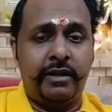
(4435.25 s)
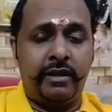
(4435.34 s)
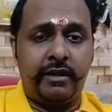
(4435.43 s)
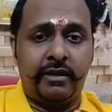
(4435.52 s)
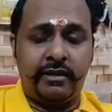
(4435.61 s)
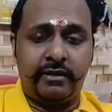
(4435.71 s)

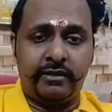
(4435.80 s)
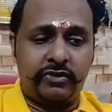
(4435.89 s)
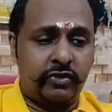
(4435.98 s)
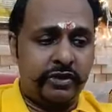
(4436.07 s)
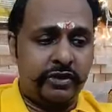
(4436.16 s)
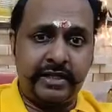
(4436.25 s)
uh,
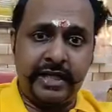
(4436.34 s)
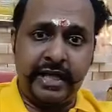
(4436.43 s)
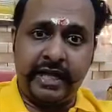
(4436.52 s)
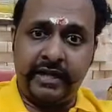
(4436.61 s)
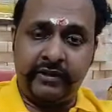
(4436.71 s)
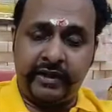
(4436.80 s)
so that they
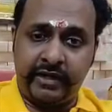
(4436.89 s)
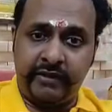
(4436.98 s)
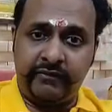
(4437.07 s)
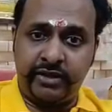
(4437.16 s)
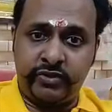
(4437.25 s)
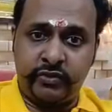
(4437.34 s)
can train
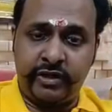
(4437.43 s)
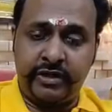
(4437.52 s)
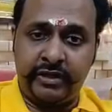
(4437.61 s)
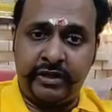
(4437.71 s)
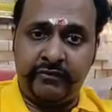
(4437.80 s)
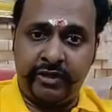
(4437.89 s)
every student
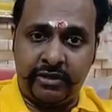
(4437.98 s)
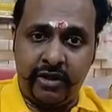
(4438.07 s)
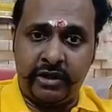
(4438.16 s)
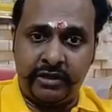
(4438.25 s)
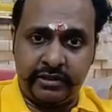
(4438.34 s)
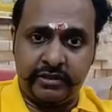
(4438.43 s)
in every
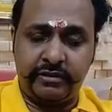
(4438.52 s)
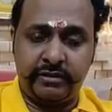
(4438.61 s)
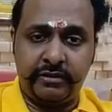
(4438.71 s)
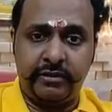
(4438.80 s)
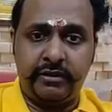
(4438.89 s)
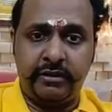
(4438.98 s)
college
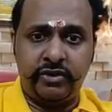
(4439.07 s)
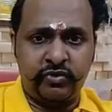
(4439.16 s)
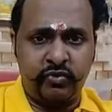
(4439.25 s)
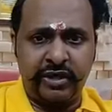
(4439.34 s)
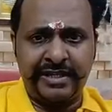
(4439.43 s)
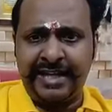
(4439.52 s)

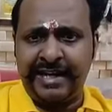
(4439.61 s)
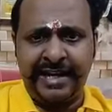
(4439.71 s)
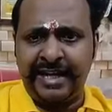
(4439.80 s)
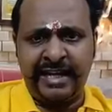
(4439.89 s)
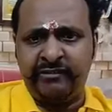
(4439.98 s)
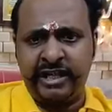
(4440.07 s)
students
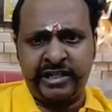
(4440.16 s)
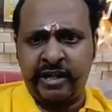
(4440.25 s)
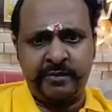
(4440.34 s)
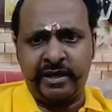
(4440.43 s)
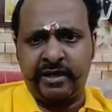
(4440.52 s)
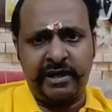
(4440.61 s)
attending
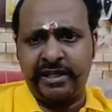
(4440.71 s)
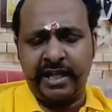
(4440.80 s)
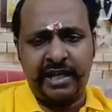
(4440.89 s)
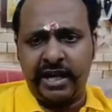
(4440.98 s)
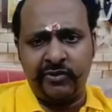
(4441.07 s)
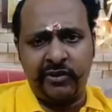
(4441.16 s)
workshops and all they are
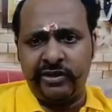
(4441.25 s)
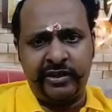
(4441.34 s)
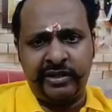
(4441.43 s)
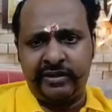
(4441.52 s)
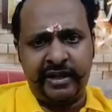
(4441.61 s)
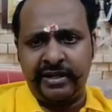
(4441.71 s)
not going to
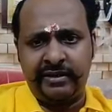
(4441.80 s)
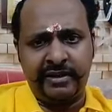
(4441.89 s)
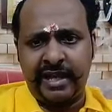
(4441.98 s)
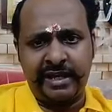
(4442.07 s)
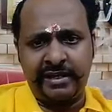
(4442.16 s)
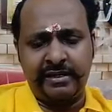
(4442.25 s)
get trained
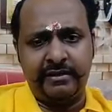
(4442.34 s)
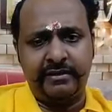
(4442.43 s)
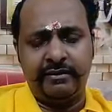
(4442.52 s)
directly